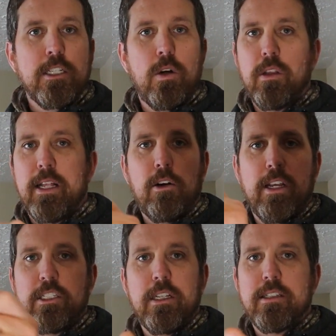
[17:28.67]
So it
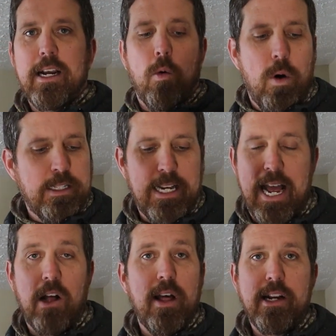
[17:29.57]
literally, it's like a 110
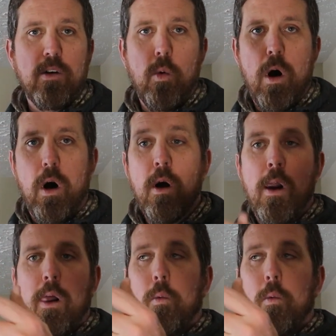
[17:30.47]
outlet in your wall.